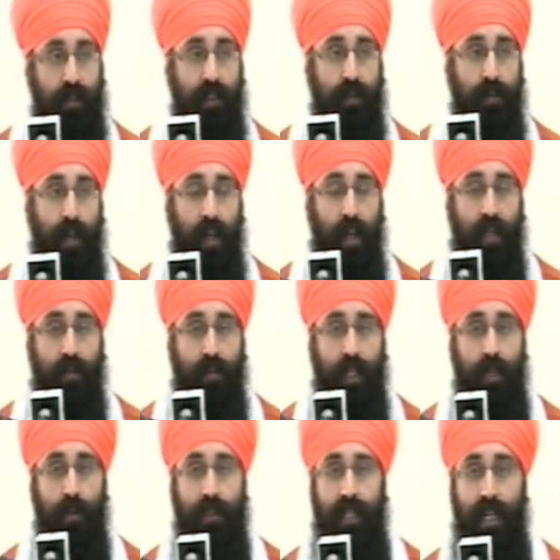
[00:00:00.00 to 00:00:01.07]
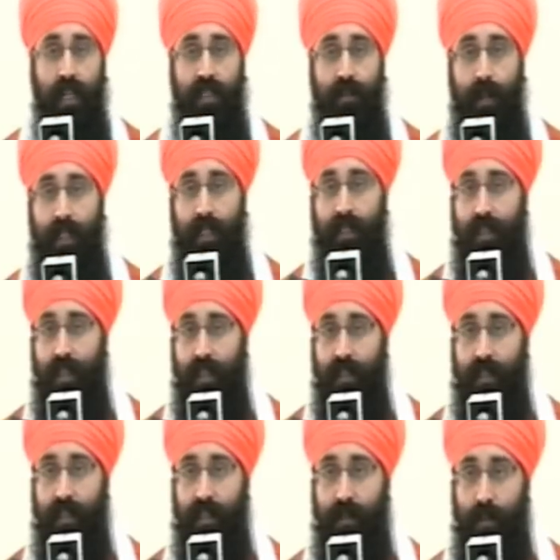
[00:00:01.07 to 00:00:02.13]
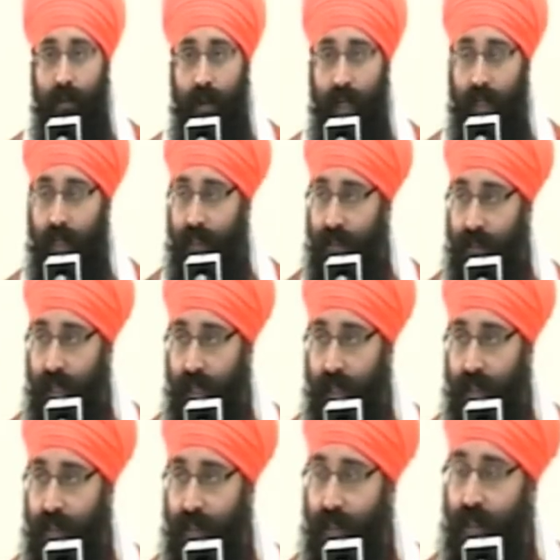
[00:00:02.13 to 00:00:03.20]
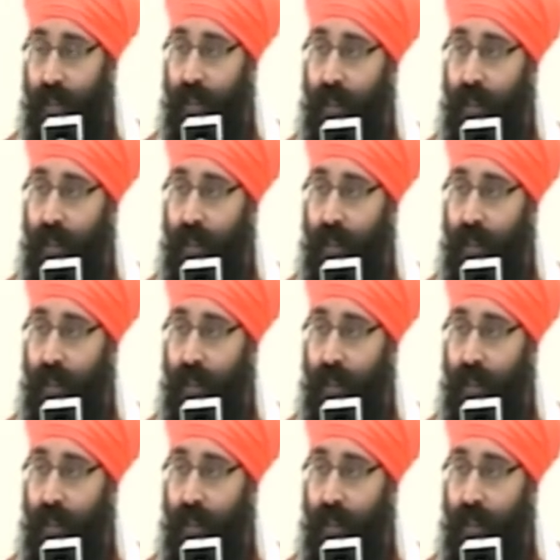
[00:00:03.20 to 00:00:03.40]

Dev Ji Maharaj, when he was asked by the Siddhs, these miraculous saints,